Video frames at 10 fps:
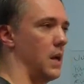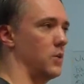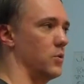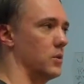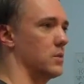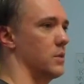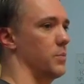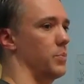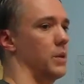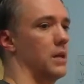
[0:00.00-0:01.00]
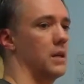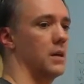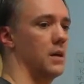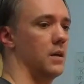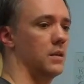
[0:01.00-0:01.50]
and you just simply
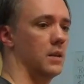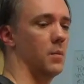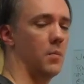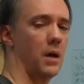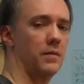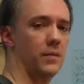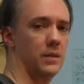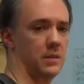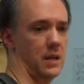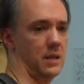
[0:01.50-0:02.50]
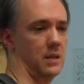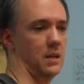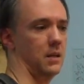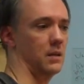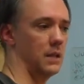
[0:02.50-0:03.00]
did a mindfulness
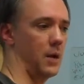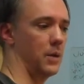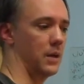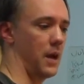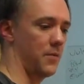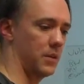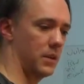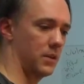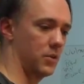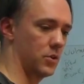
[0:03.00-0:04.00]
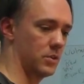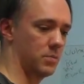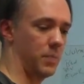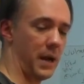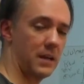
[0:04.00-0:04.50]
technique, allowing everything to
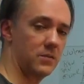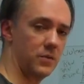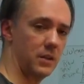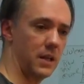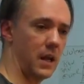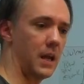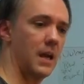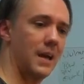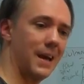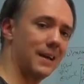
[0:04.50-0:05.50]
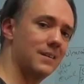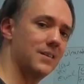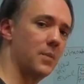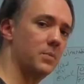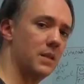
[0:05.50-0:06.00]
just pass for the day,
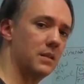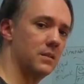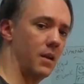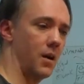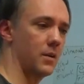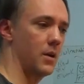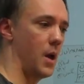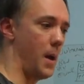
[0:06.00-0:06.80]
accept that it's done,